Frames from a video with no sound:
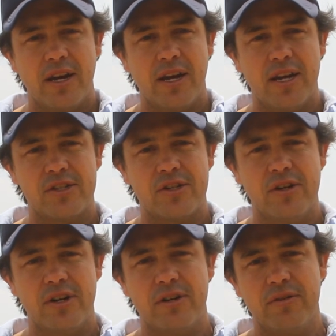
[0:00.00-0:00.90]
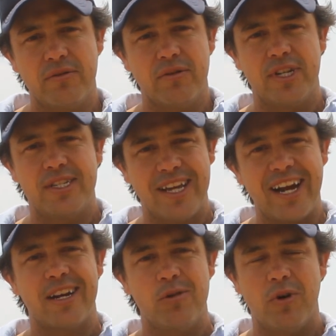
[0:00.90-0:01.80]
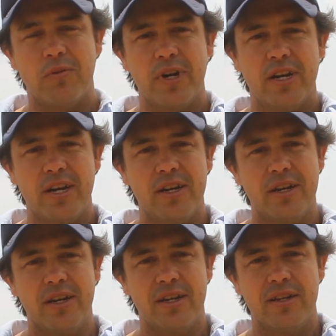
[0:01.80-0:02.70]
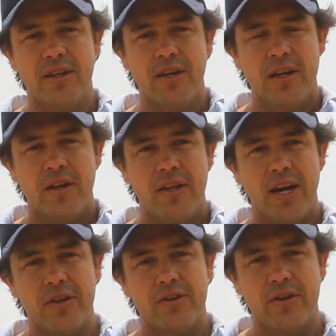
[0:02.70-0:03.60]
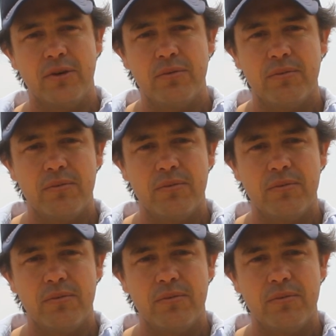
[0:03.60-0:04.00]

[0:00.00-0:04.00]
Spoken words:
has suited exactly what we needed. And the other two